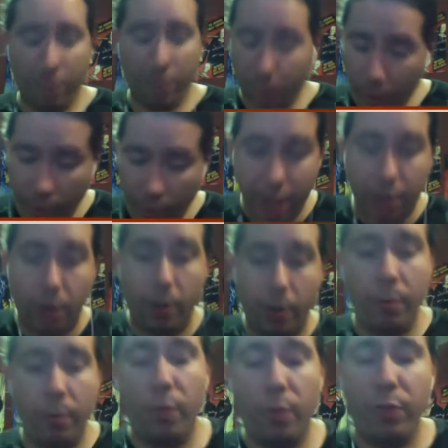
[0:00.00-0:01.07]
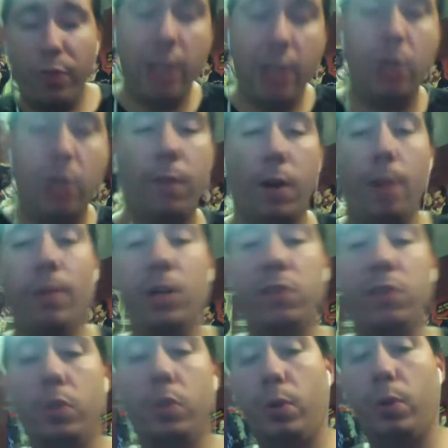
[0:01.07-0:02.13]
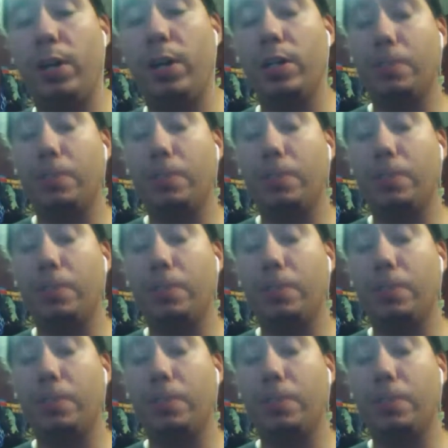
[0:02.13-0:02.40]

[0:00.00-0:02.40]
on that note, everyone, thank you very much for joining us.